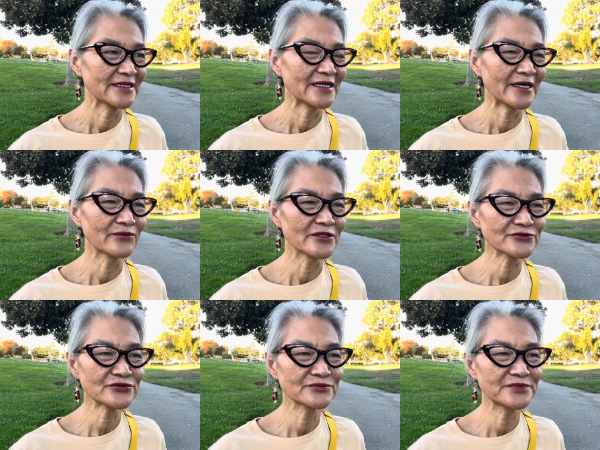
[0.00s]
I want
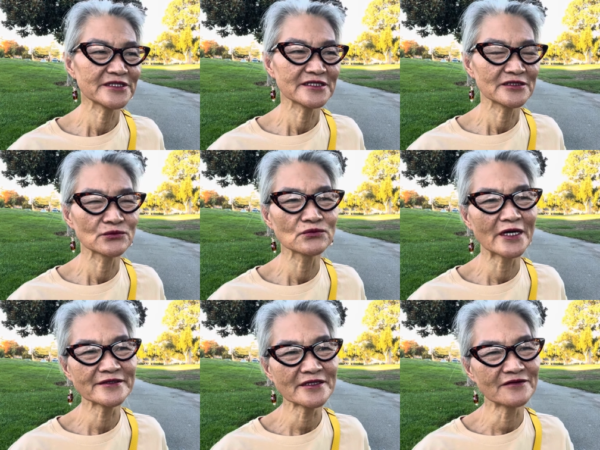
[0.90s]
to be
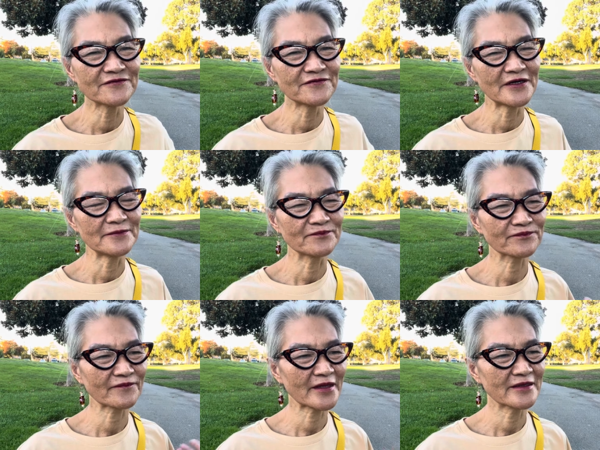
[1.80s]
one of
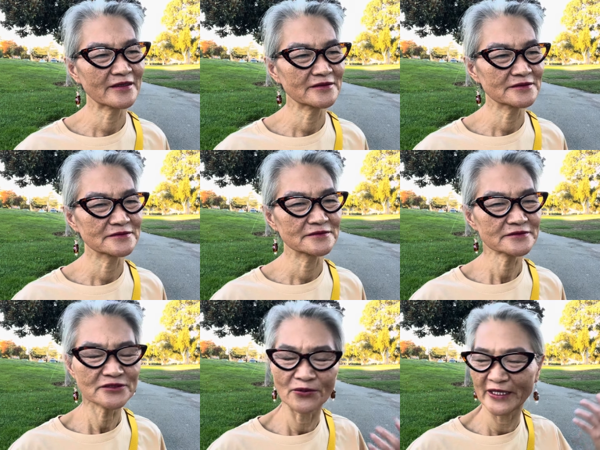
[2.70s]
um,
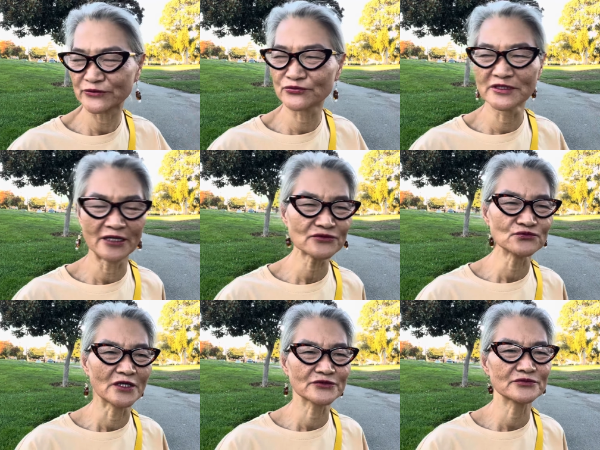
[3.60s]
no, I do not
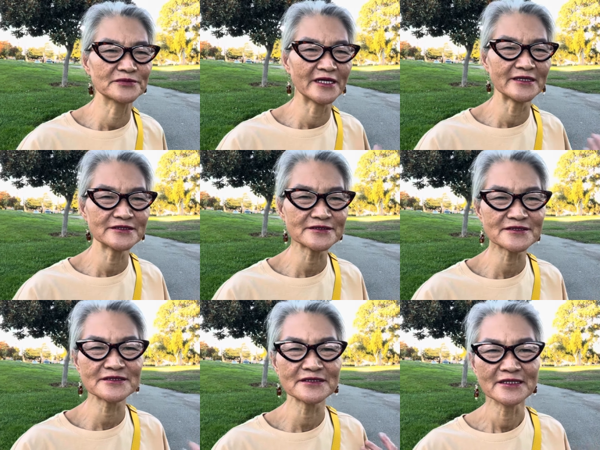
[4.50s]
want to be. I
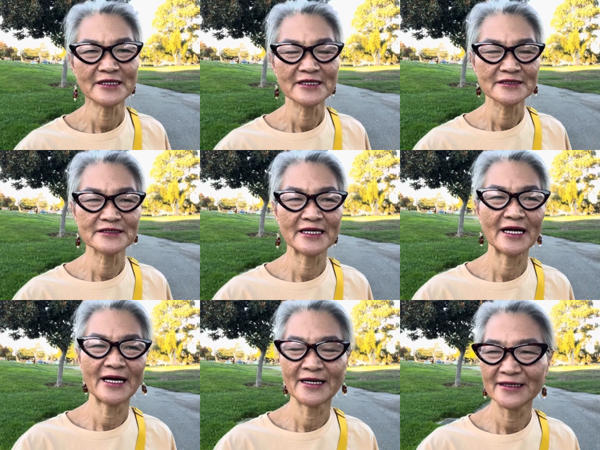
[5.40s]
just, they
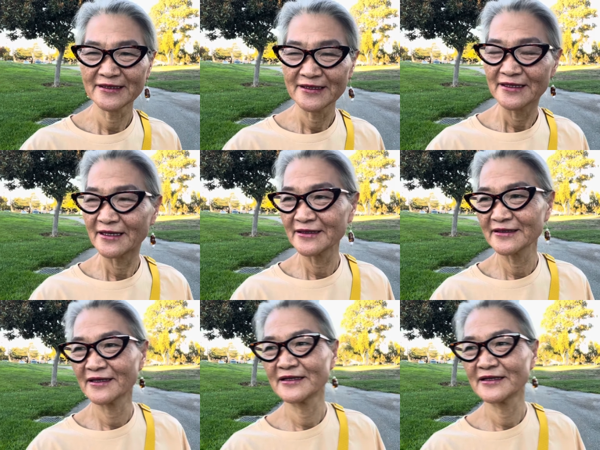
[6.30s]
are a,